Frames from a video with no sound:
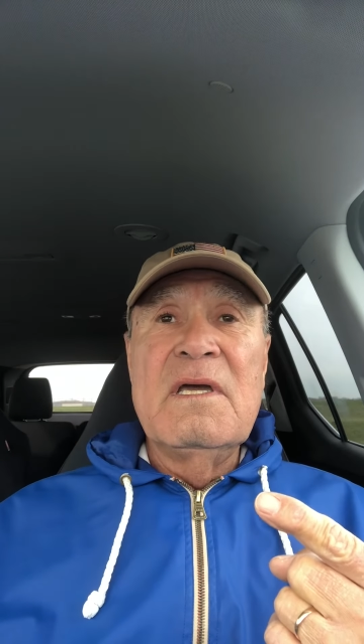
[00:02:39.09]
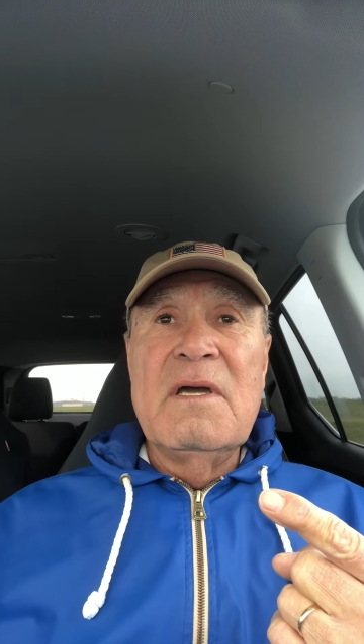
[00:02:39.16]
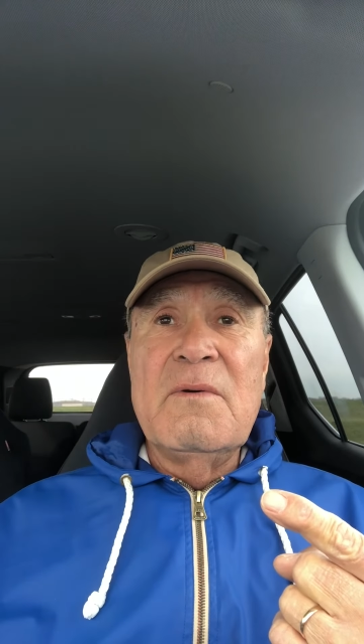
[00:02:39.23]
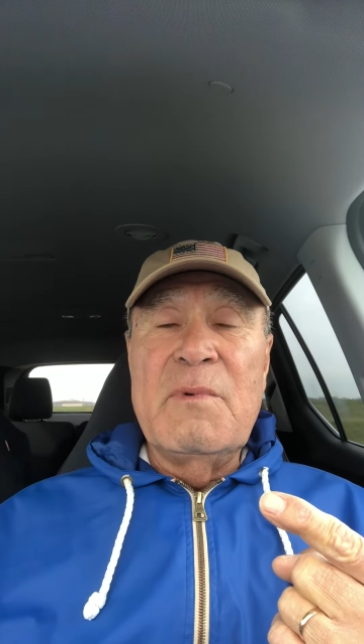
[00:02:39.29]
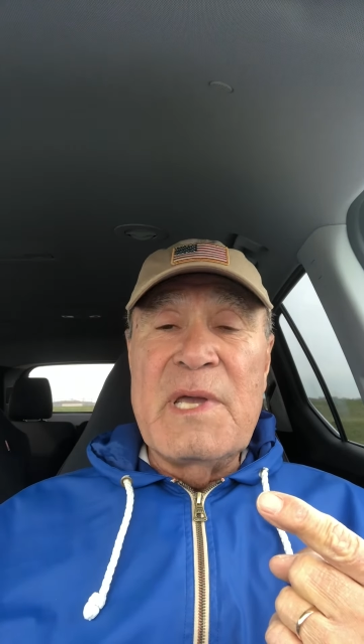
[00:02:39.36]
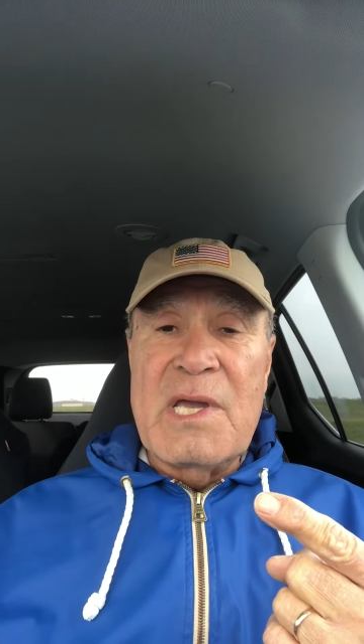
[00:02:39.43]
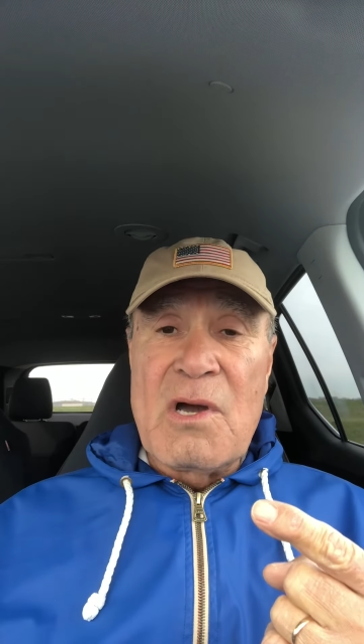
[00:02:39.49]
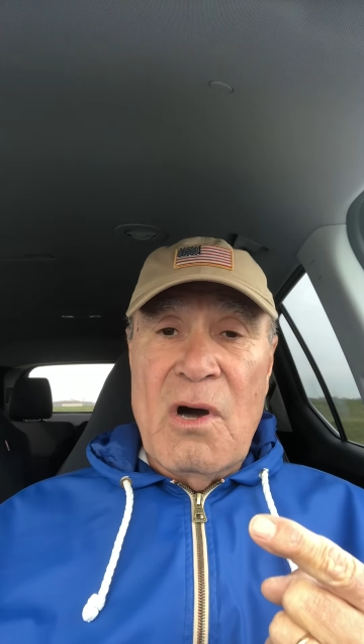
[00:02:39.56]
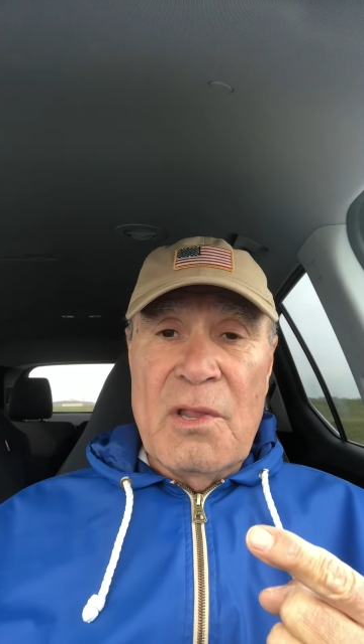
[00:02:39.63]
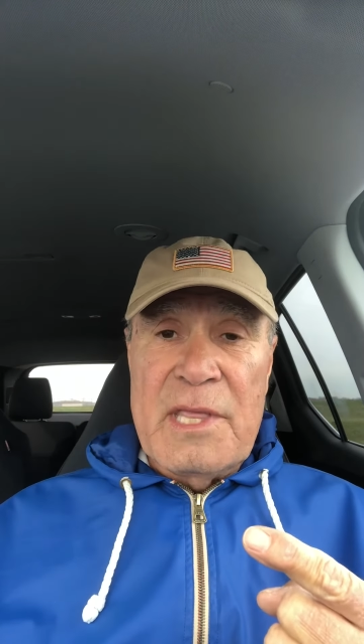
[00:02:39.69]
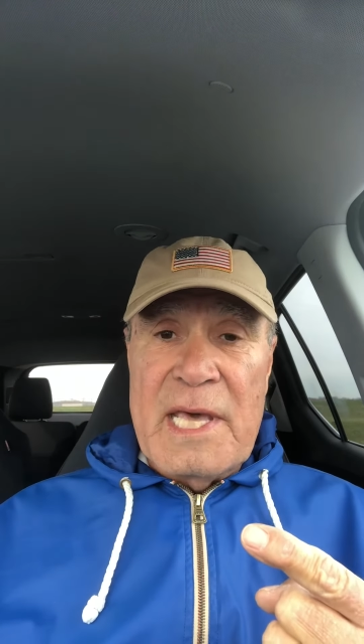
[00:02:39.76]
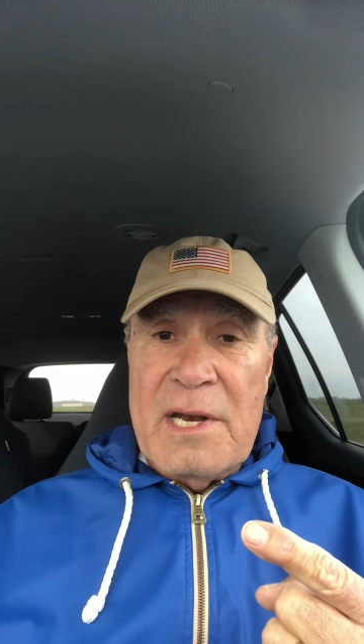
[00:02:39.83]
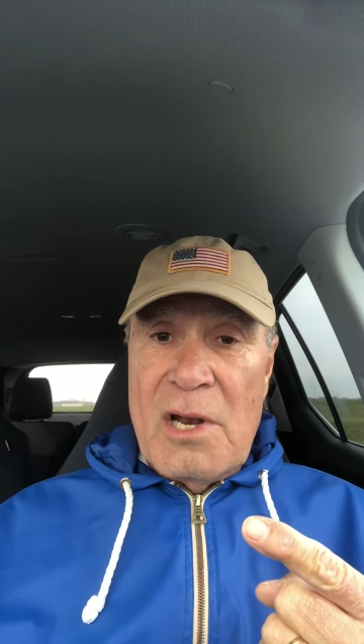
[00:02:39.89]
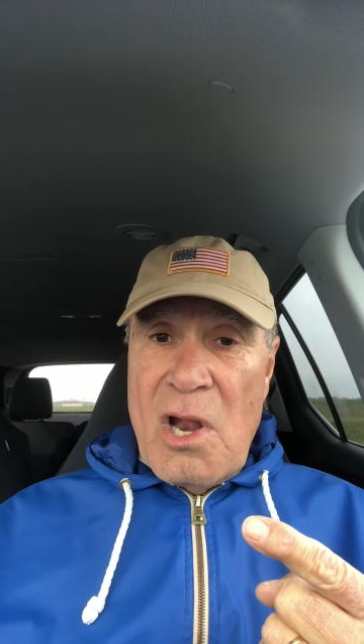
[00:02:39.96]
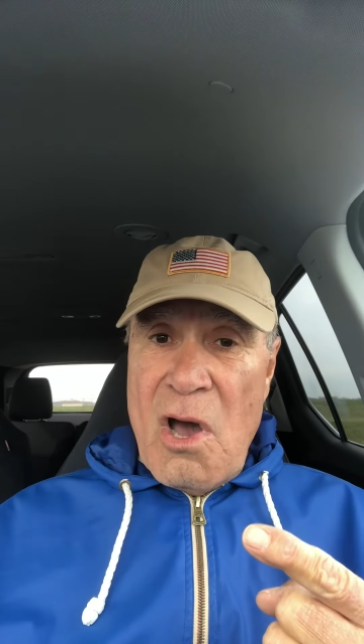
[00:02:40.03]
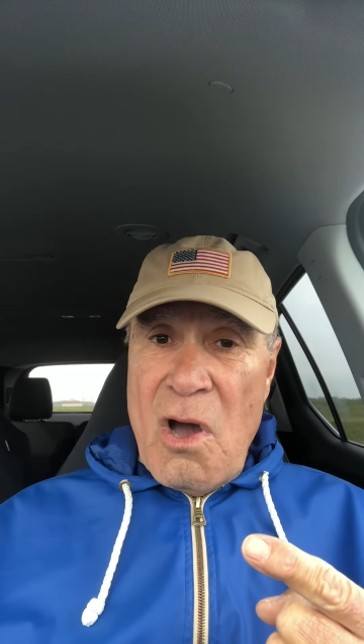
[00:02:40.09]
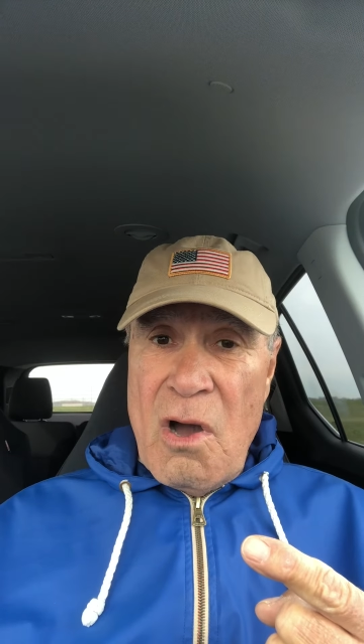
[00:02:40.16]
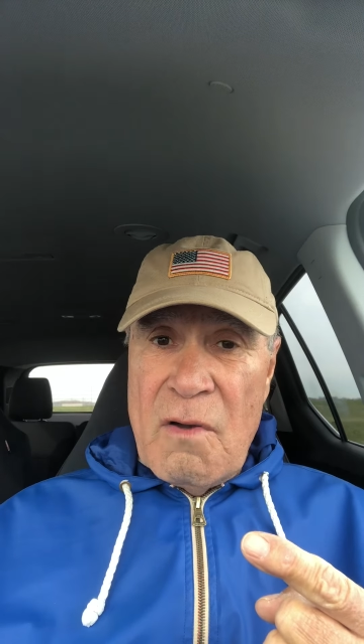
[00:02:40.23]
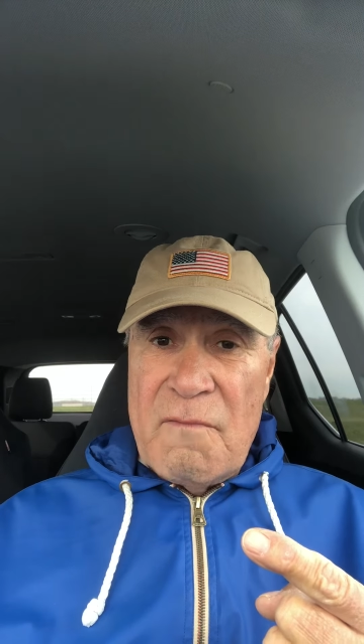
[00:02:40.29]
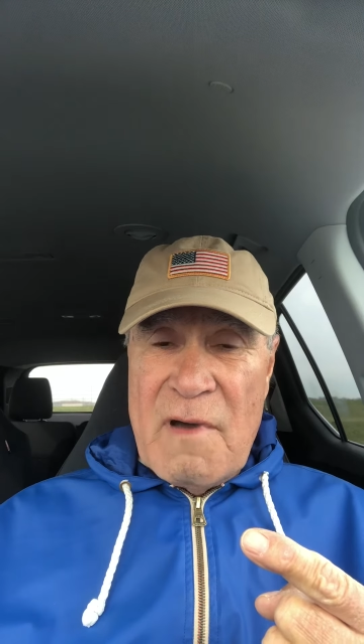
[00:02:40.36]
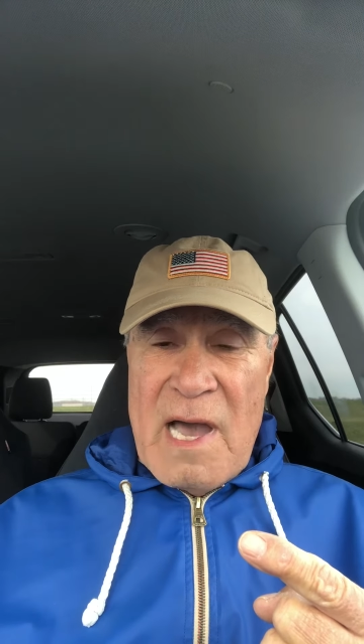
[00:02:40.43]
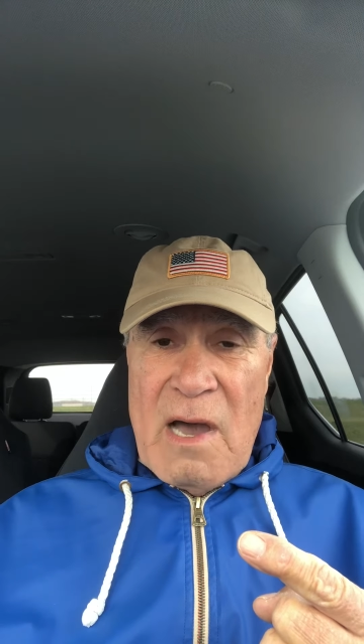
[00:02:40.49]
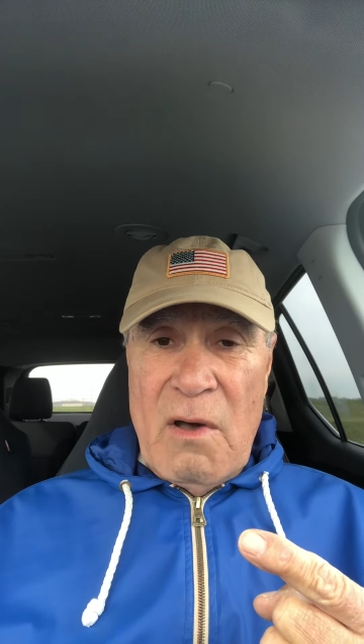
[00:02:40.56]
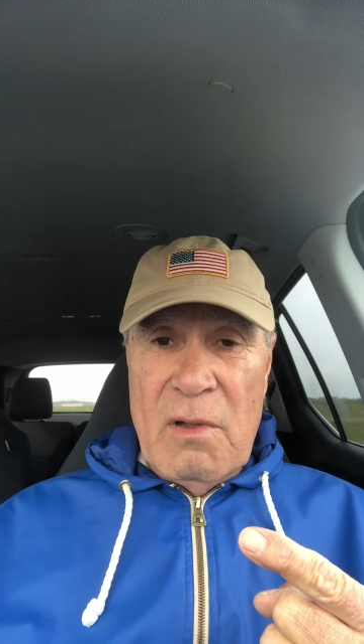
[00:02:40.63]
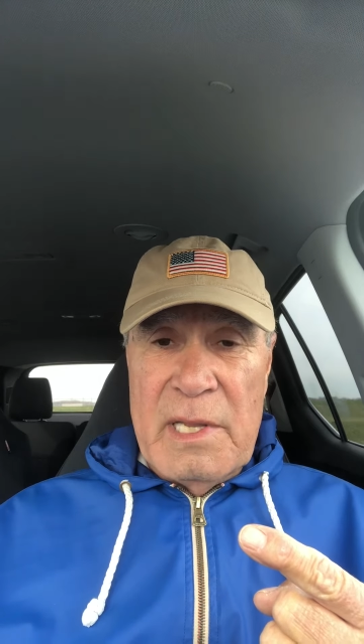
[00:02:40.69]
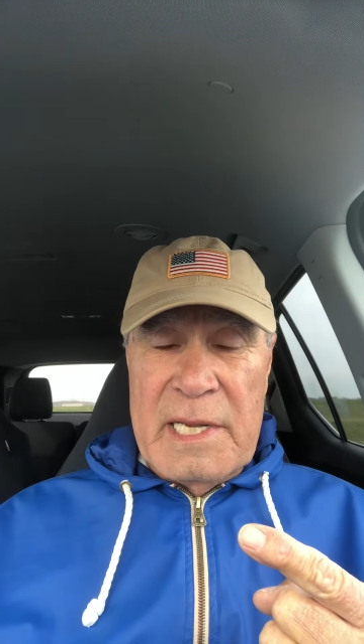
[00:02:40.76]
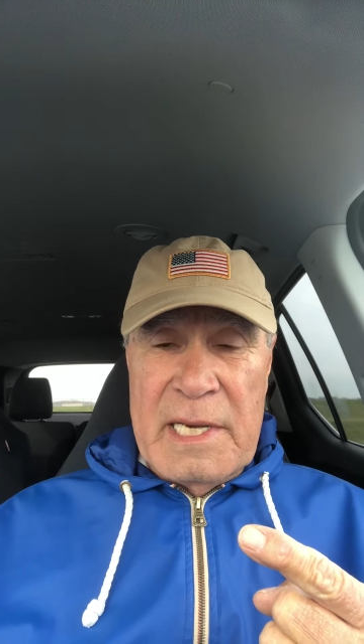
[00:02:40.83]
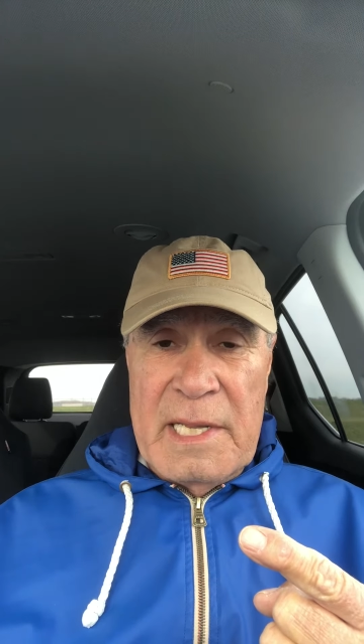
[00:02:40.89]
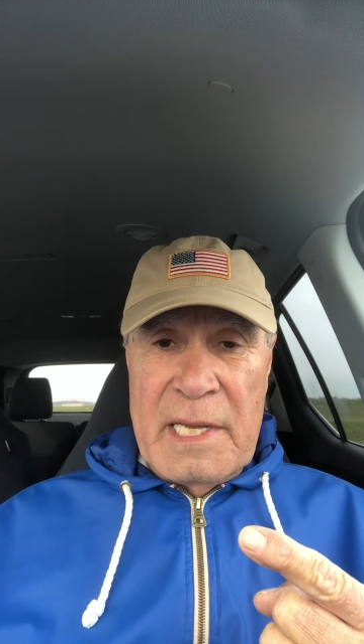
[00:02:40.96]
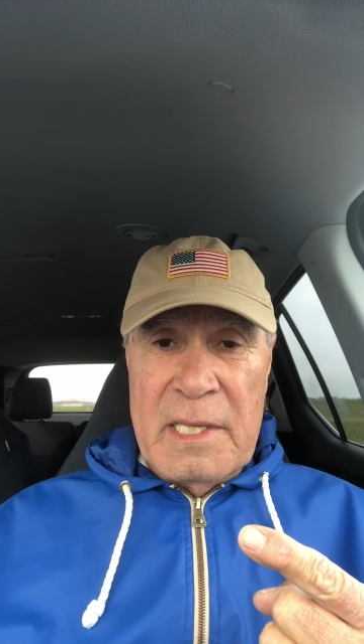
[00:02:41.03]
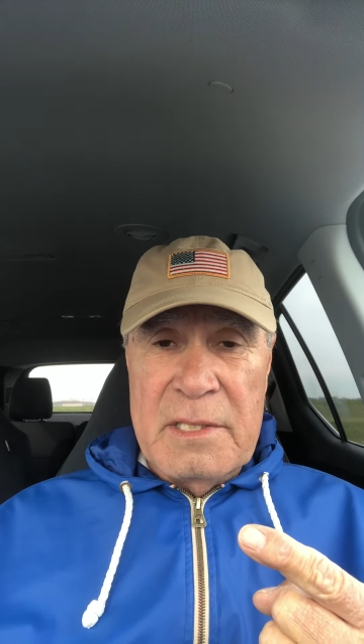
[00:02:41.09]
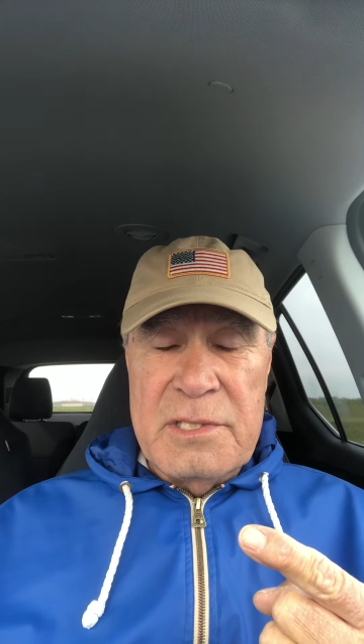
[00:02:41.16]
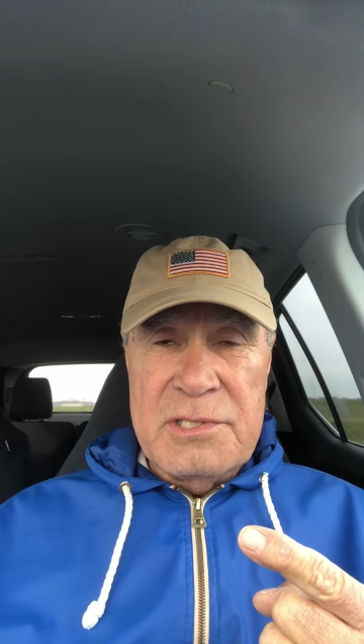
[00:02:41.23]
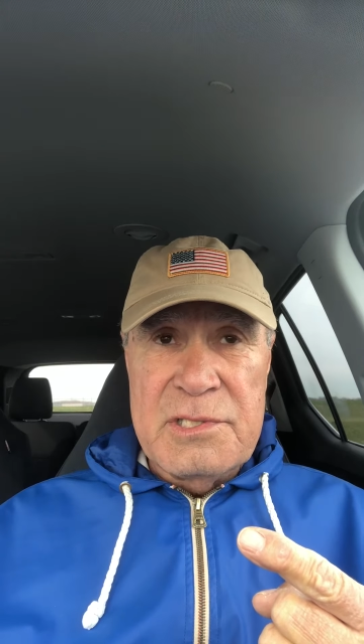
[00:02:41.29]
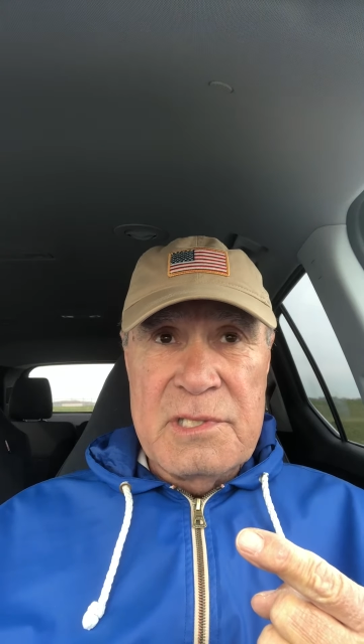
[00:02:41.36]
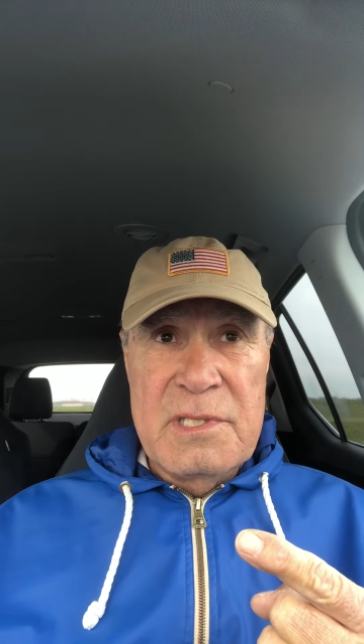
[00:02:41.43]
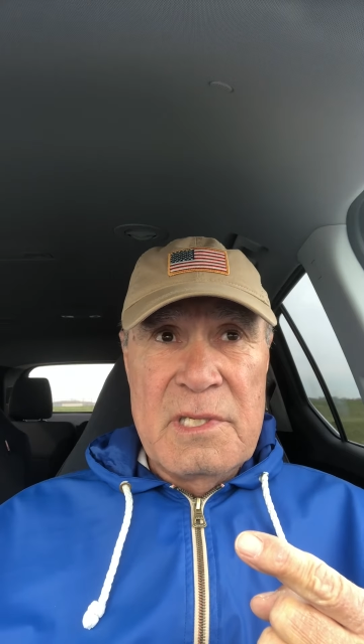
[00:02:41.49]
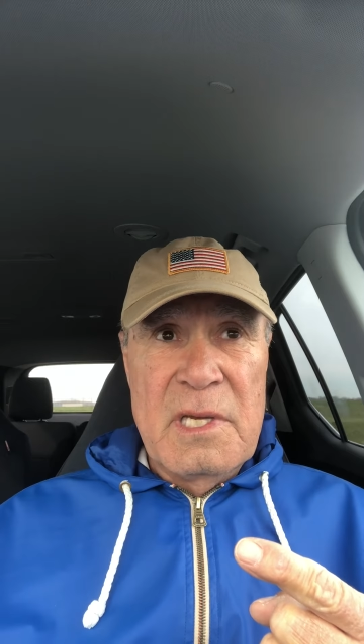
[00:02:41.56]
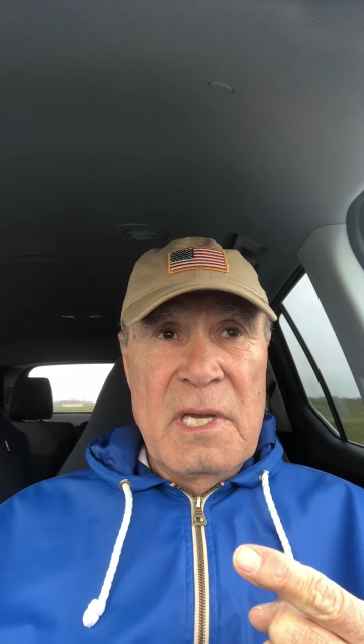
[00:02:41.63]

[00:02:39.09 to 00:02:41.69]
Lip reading: We call that a long vowel in English.